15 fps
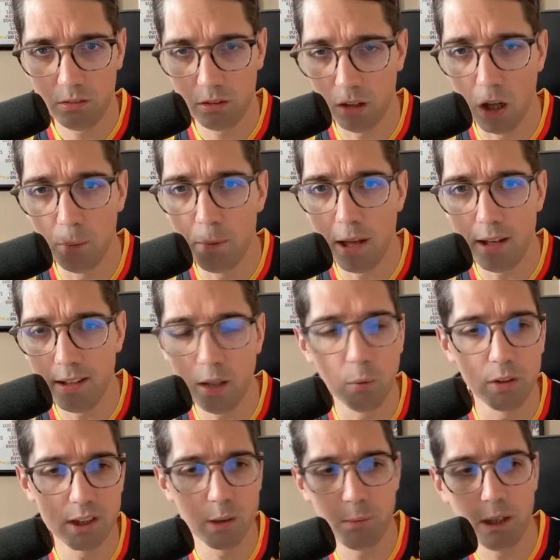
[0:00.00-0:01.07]
club, and he
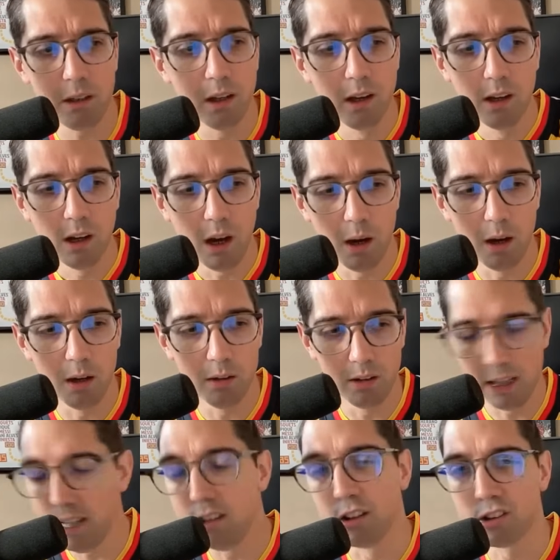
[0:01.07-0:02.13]
wants to be
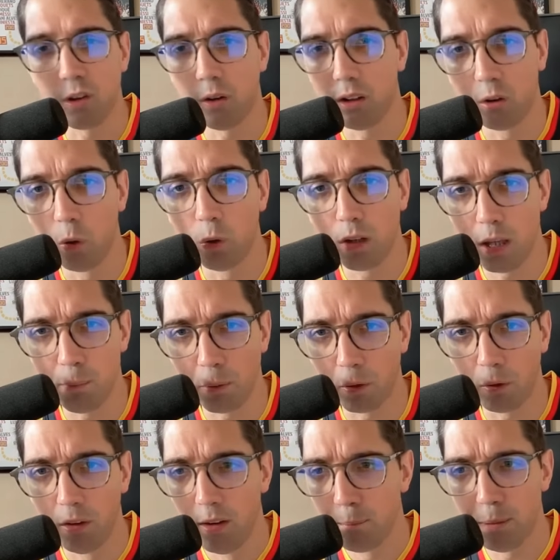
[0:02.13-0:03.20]
in the starting
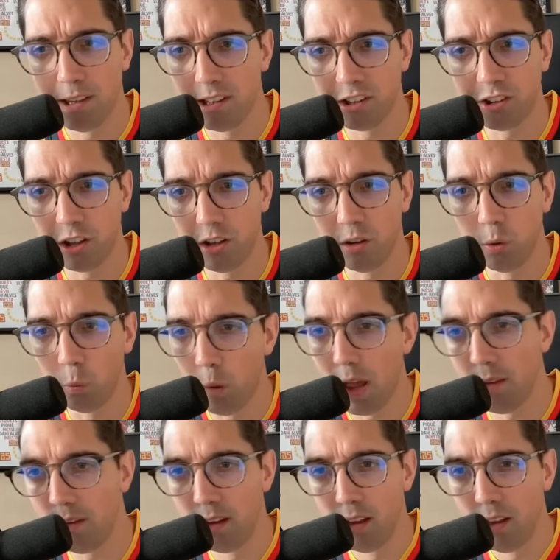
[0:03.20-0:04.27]
goalkeeper position
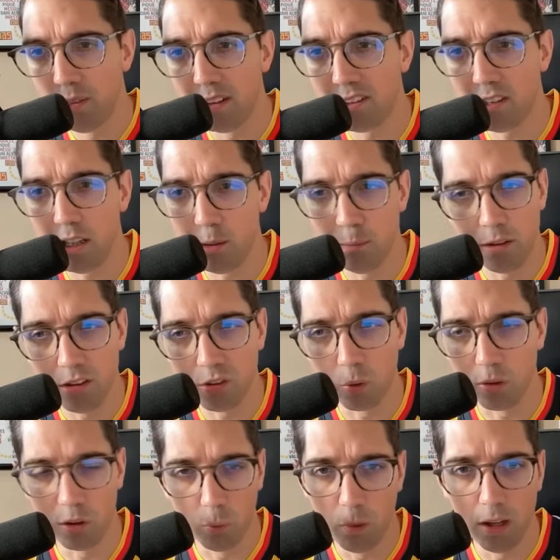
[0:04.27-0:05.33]
when this team is
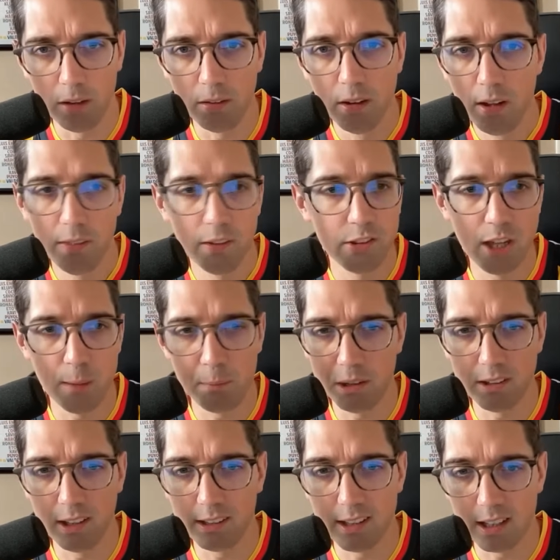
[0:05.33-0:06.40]
going to win the
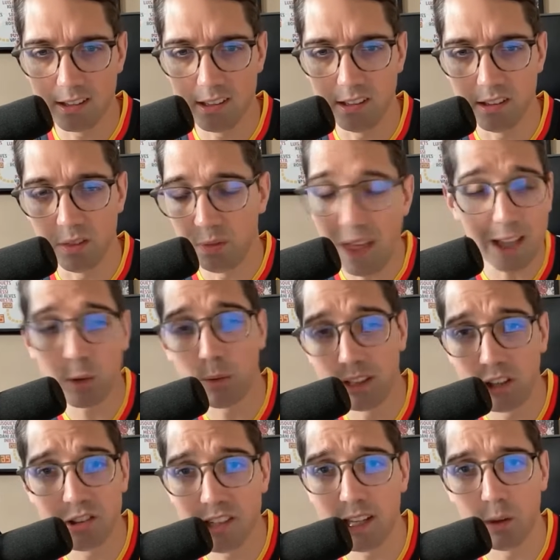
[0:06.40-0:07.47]
Champions League next season. That's what
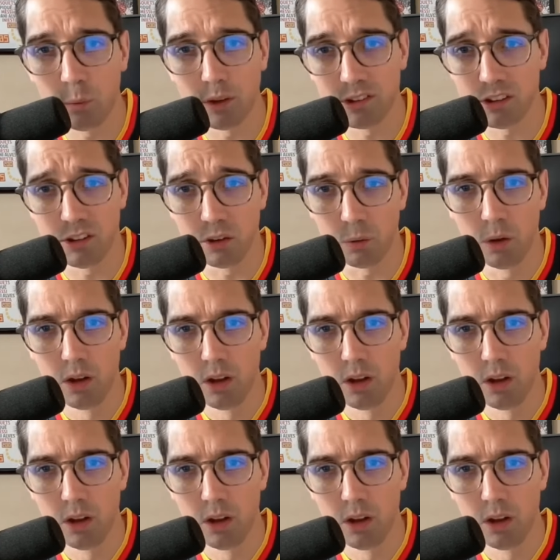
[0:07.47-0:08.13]
Ter Stegen wants to do.